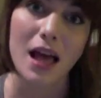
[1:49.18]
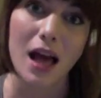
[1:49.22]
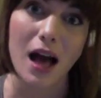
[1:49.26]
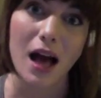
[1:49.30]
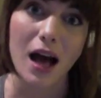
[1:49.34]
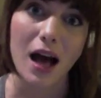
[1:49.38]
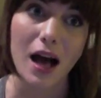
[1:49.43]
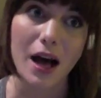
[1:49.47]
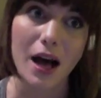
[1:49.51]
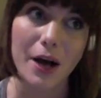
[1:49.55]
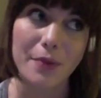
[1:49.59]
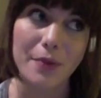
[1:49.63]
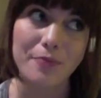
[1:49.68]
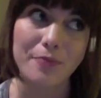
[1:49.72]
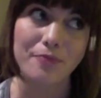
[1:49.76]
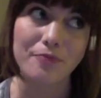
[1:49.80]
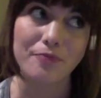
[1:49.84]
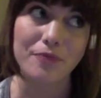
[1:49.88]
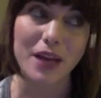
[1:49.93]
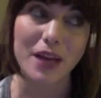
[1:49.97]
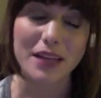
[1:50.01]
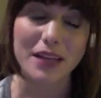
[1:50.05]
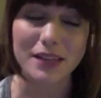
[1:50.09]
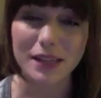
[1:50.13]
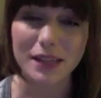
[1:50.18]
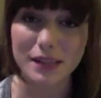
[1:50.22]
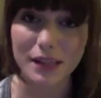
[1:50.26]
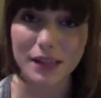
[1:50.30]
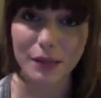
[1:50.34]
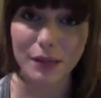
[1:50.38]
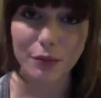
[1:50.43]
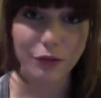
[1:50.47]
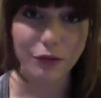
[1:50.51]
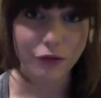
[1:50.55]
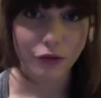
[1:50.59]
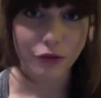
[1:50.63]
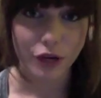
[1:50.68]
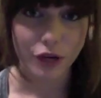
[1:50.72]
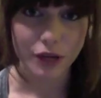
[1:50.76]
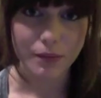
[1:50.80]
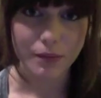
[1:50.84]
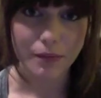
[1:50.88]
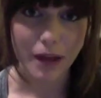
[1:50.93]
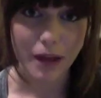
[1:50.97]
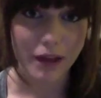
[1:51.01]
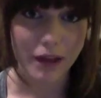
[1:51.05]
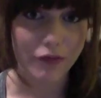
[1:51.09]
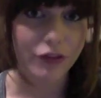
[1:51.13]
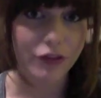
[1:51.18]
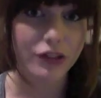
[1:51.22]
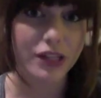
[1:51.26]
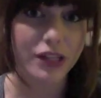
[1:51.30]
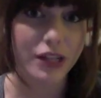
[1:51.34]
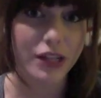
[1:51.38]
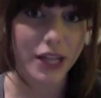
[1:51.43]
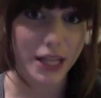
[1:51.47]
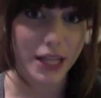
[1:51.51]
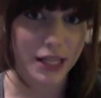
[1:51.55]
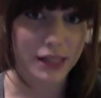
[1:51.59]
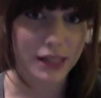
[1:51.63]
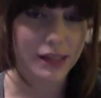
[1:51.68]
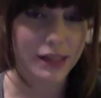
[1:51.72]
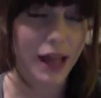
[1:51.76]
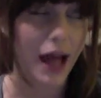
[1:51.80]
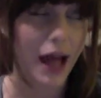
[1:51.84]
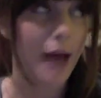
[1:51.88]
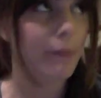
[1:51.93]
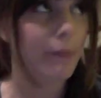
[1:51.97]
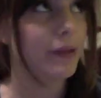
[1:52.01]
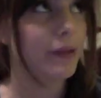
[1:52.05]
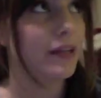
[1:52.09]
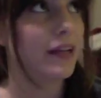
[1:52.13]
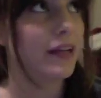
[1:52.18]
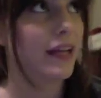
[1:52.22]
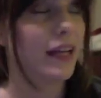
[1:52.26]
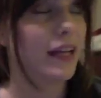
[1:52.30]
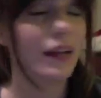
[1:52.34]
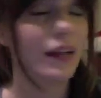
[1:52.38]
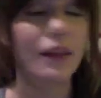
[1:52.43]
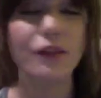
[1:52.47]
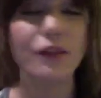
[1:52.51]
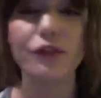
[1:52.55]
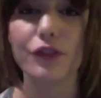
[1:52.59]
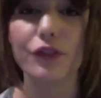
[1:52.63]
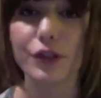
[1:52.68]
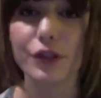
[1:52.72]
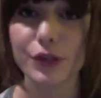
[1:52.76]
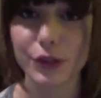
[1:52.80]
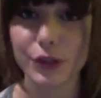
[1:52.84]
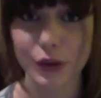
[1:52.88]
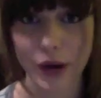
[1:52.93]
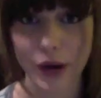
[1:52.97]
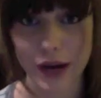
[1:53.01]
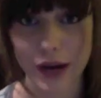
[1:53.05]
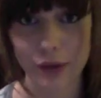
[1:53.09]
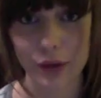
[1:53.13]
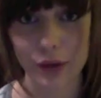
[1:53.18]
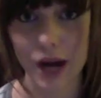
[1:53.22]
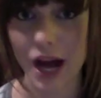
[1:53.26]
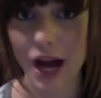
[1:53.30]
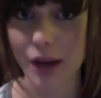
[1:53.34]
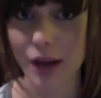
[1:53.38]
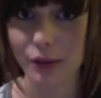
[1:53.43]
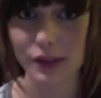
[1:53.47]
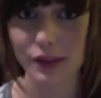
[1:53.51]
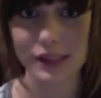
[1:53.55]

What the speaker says: As I said before, my first kiss happened in the first grade when I was